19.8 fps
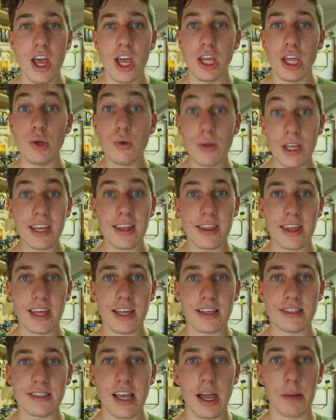unique
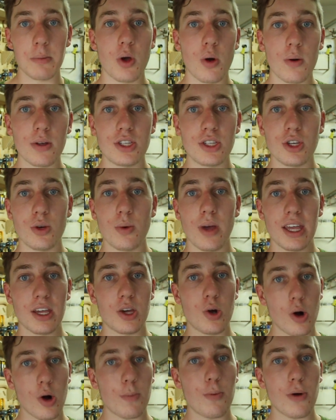things that I'm going to
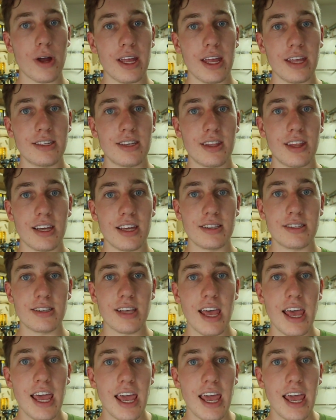incorporate into this,